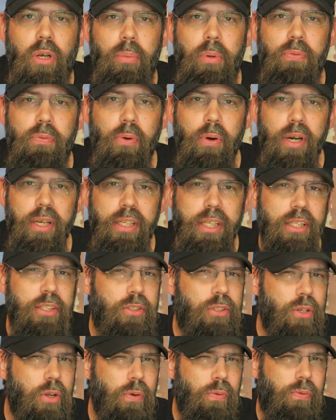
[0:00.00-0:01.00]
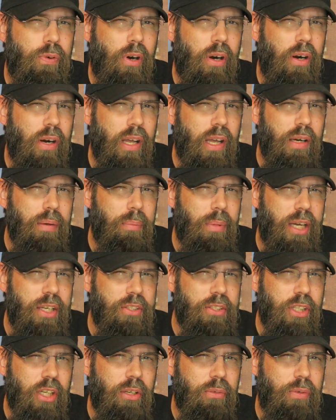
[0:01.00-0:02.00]
So before I get too far ahead of
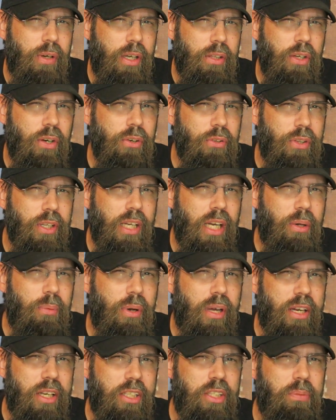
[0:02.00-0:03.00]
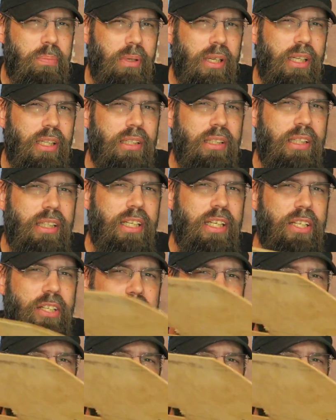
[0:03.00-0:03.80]
myself, another thing I want to explain